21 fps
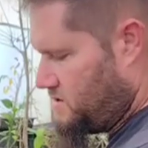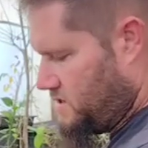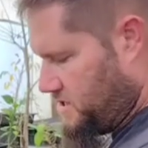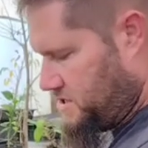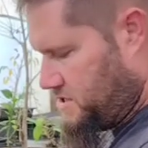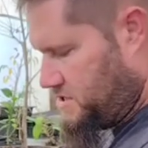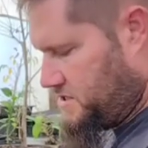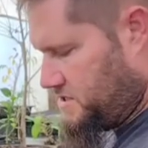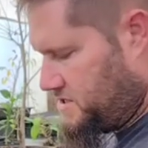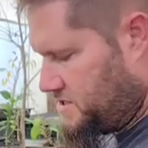
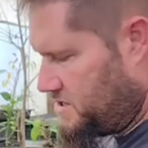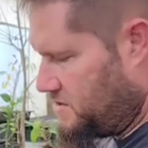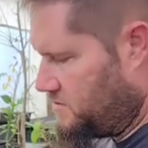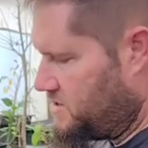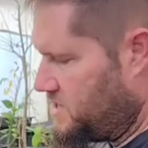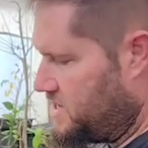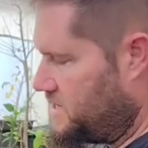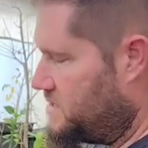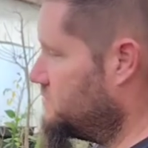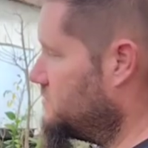These trees
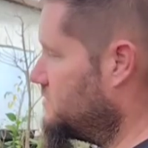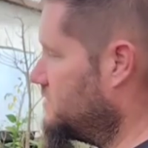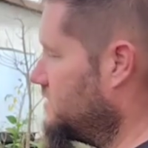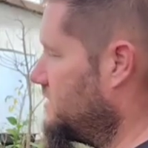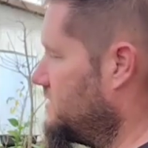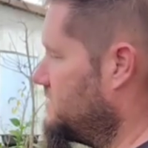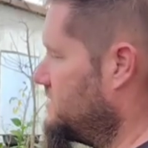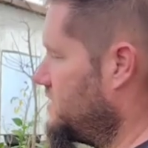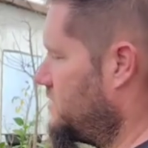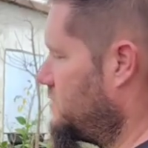don't need
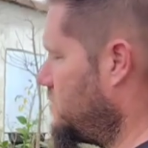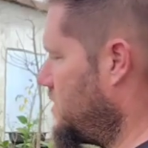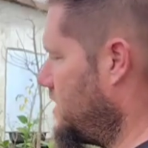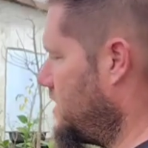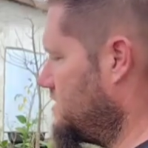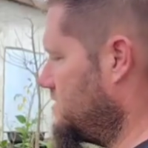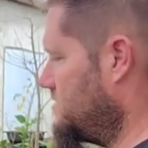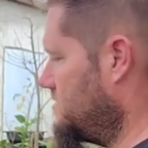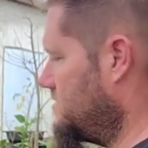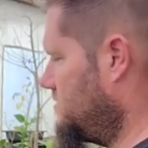really thick
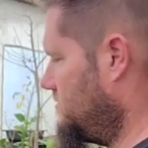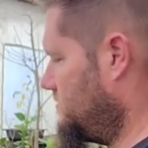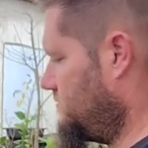wire